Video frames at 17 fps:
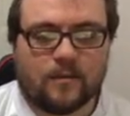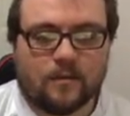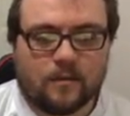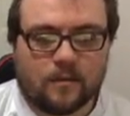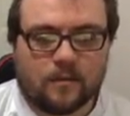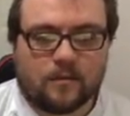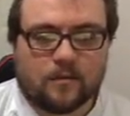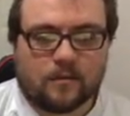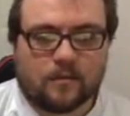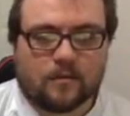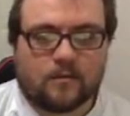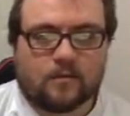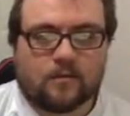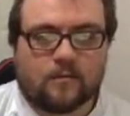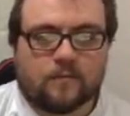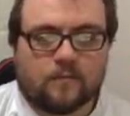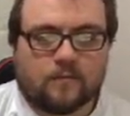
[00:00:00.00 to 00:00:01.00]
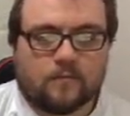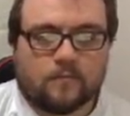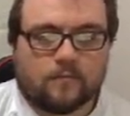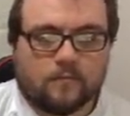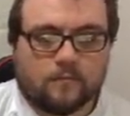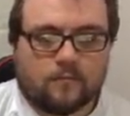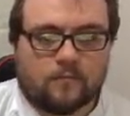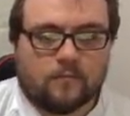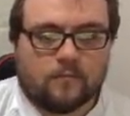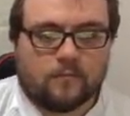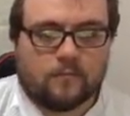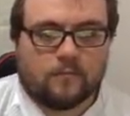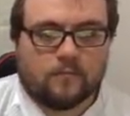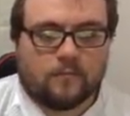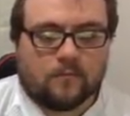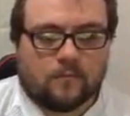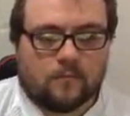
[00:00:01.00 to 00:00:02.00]

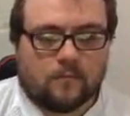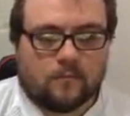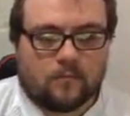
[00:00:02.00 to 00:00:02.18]
[no speech]